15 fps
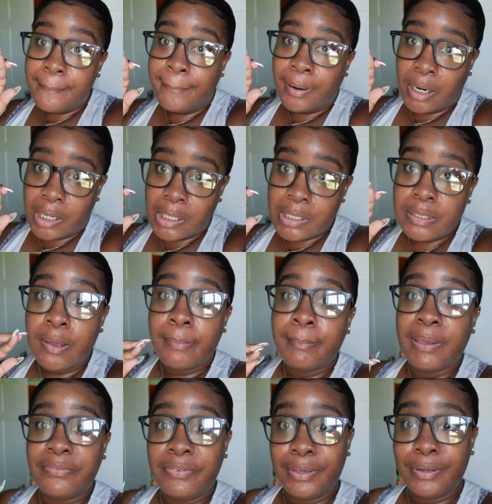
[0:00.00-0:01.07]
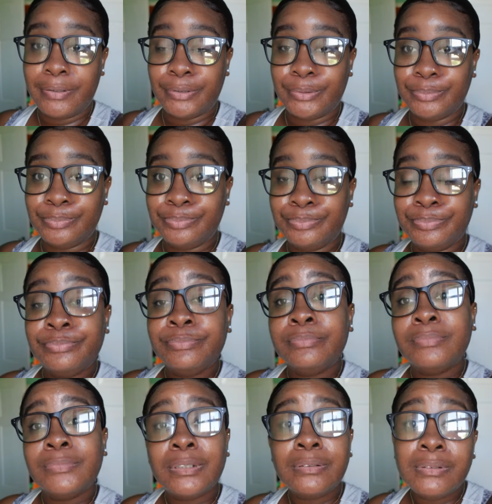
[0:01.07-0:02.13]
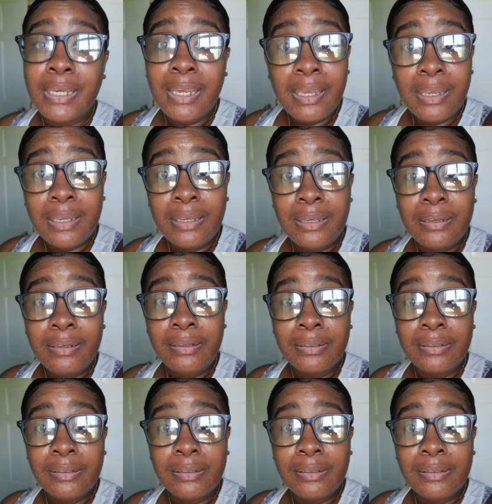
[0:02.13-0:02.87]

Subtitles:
marks on my vehicle. Okay.